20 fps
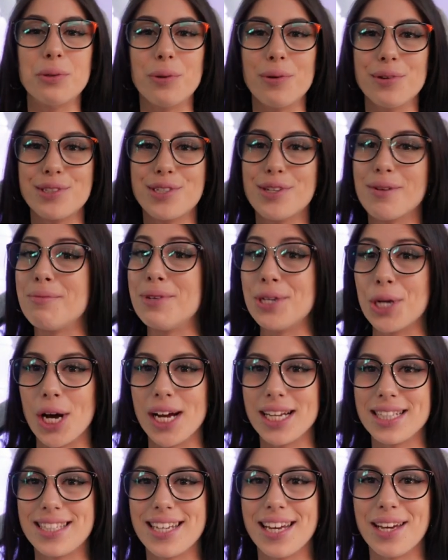Quantum
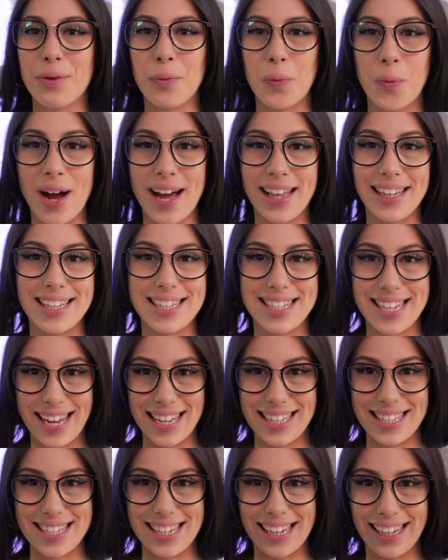910 wireless
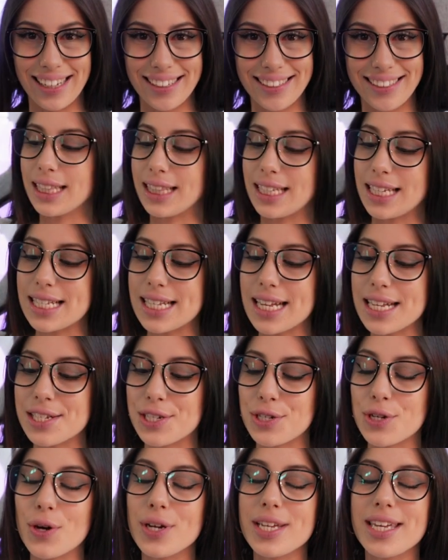headset. This has
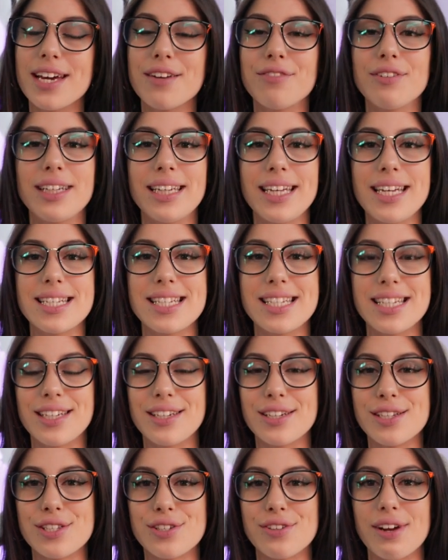not yet released in
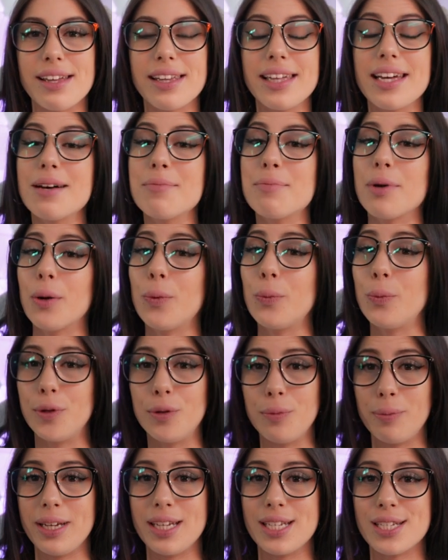Australia, but it will
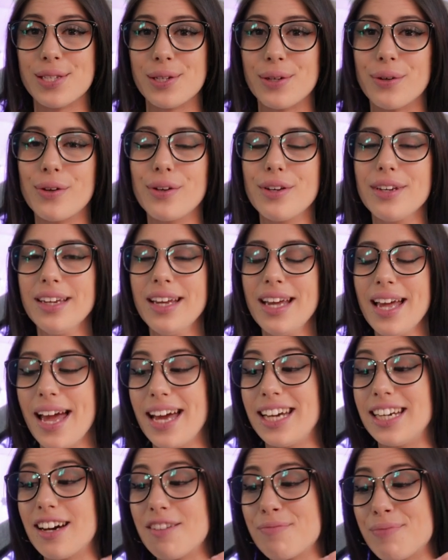be soon,
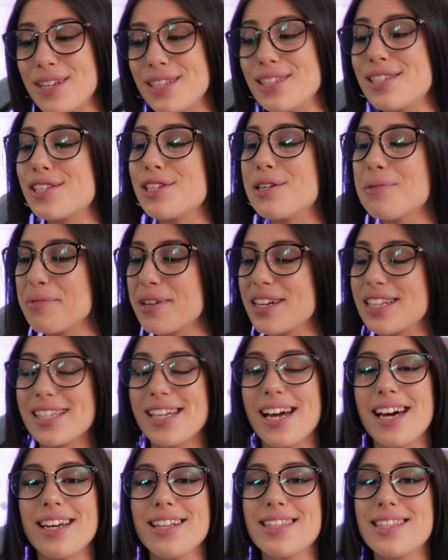and I've been super
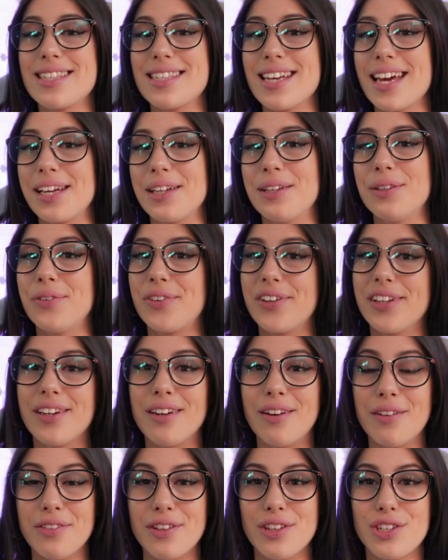excited to take a look at it
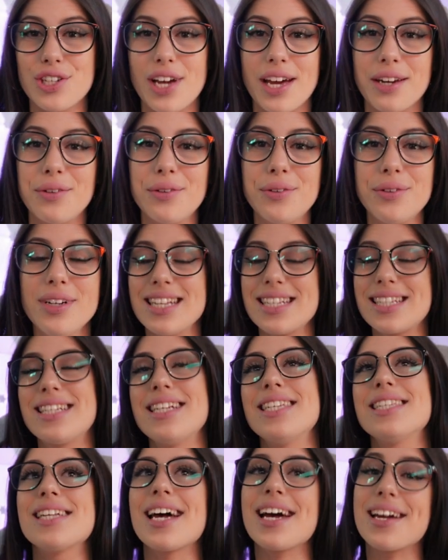on the channel
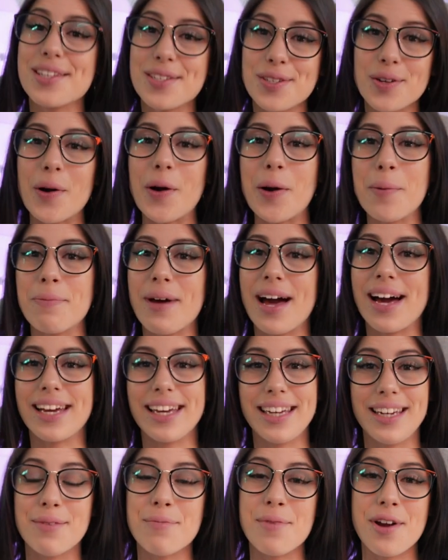since I saw it back
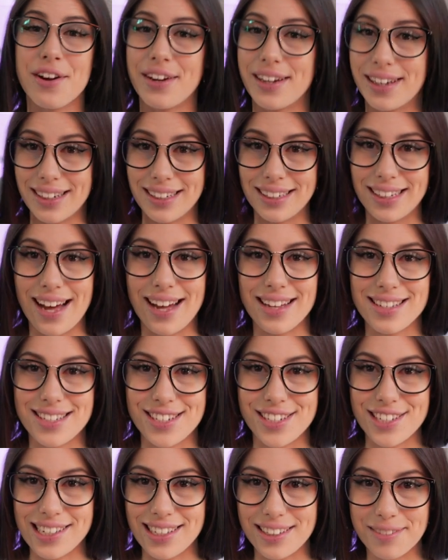in America last
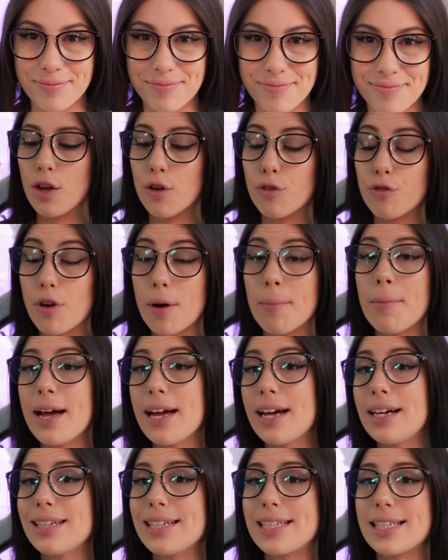year. From my
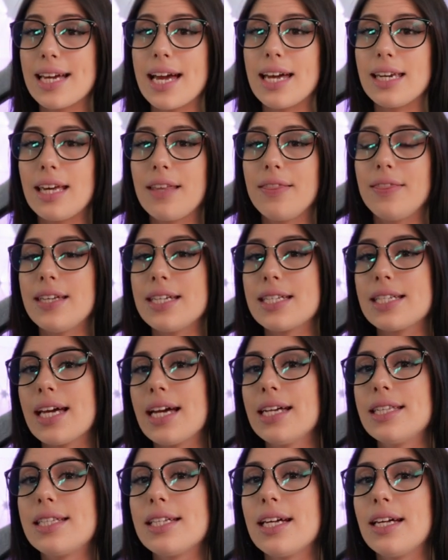understanding, this
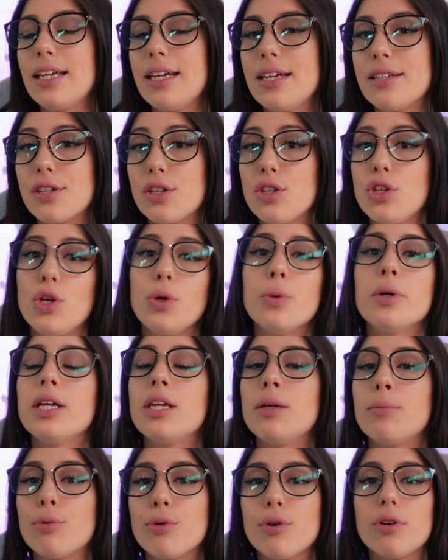headset is a new and
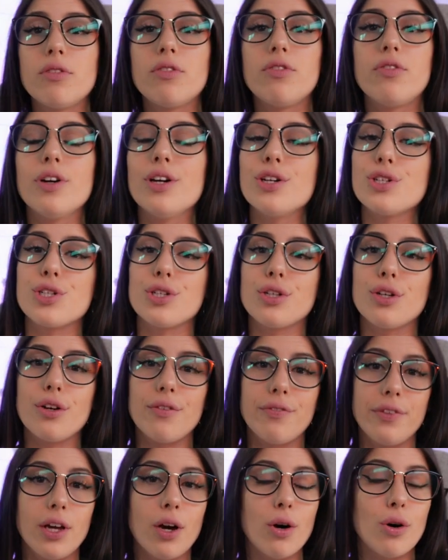improved version of
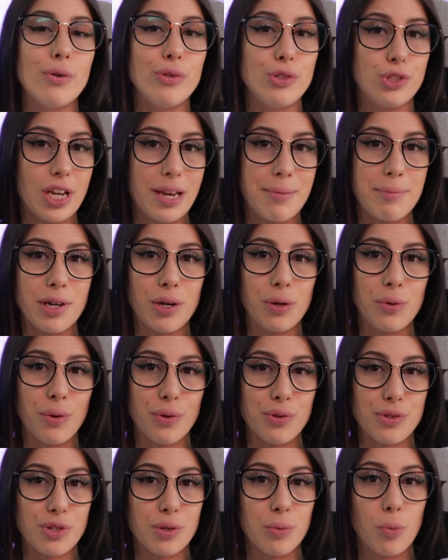the old JBL
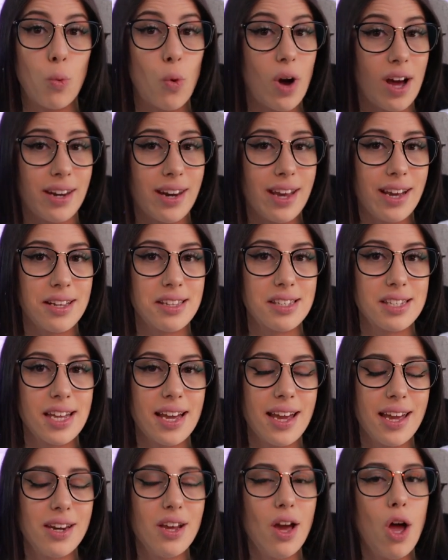Quantum 1
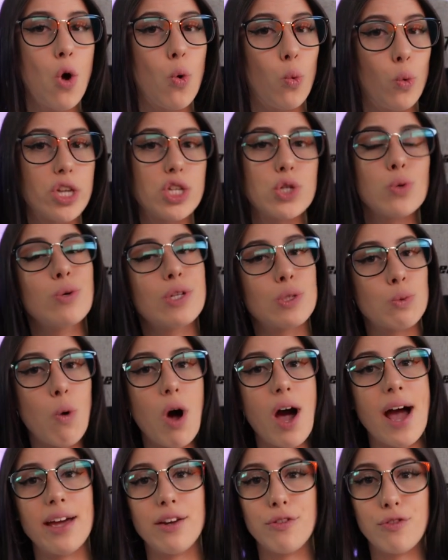headset, which was
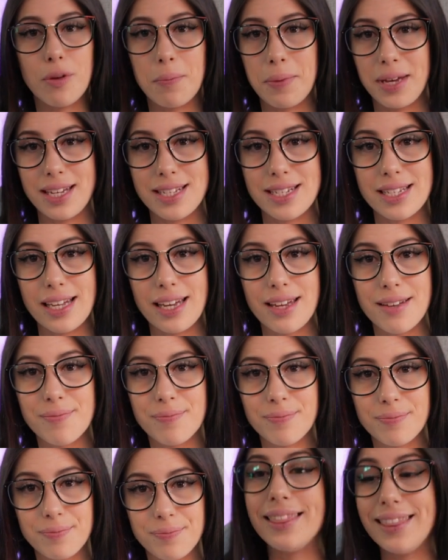wired for PC.
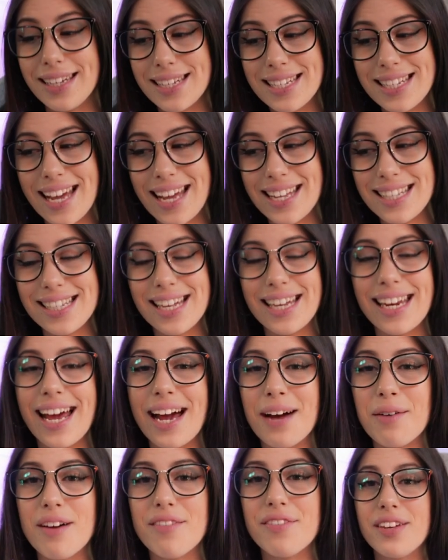This headset,
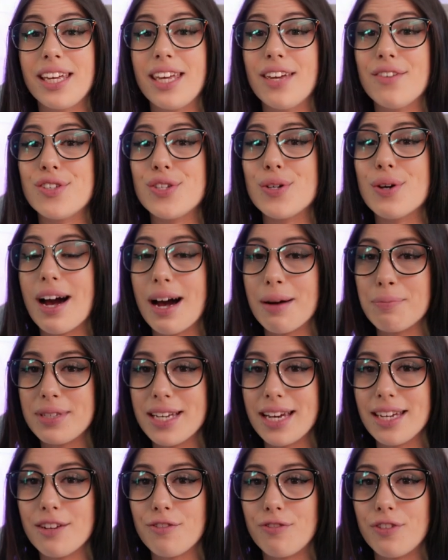however, gives you
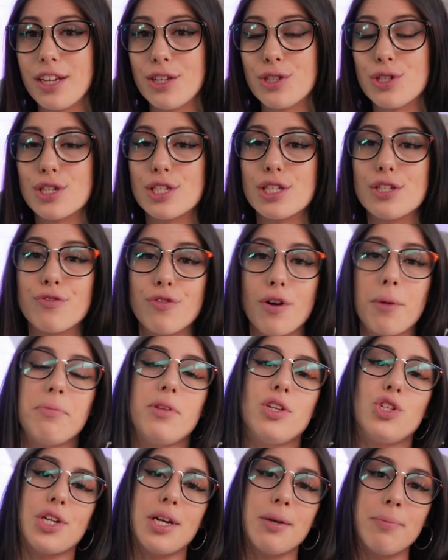updated features from the
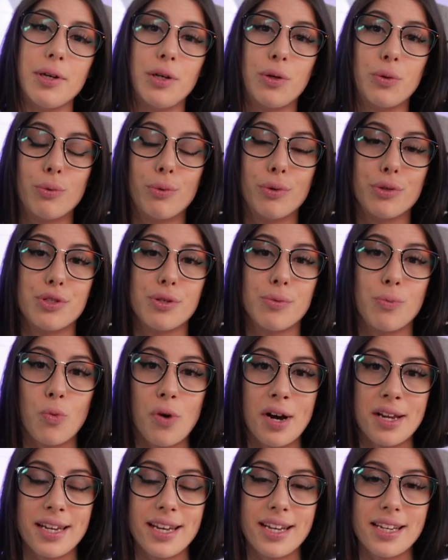JBL Quantum
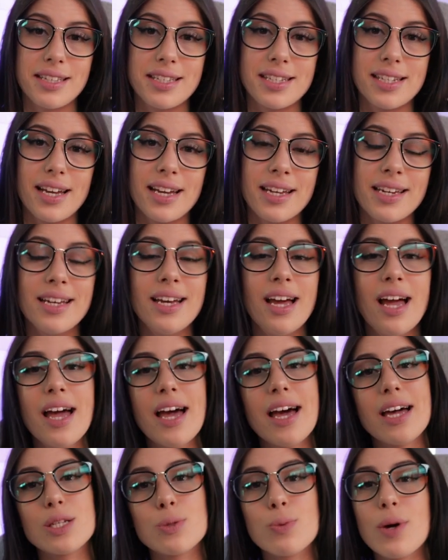1 headset,
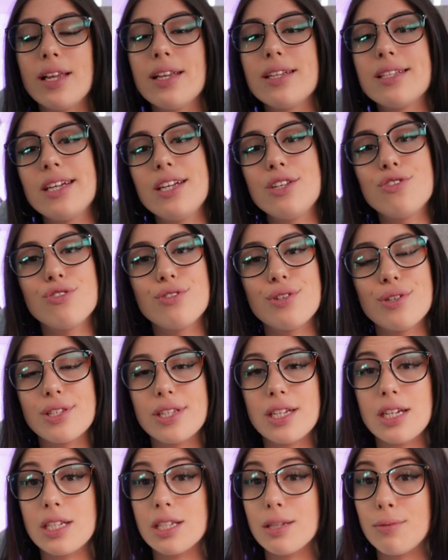as well as
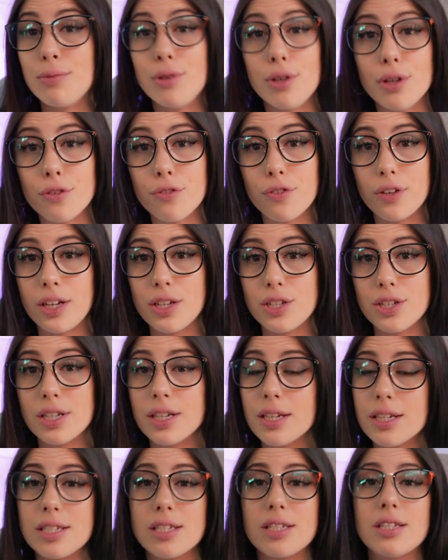introducing some new
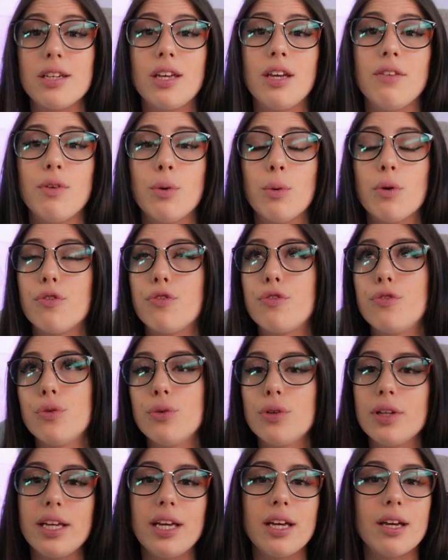features to give you a
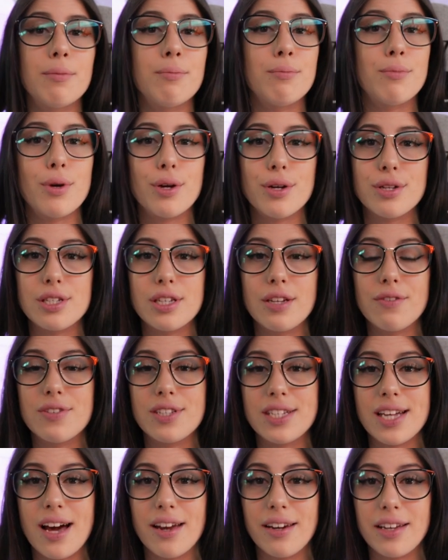fully immersive
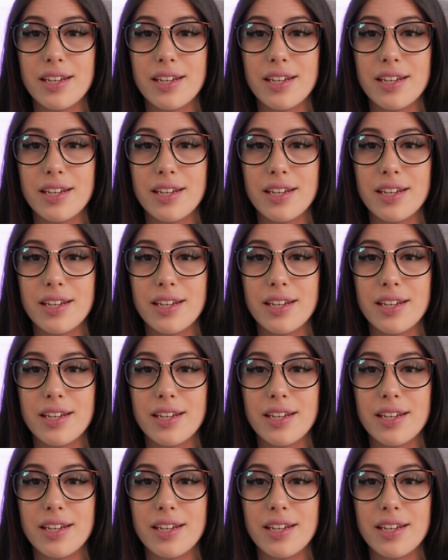sound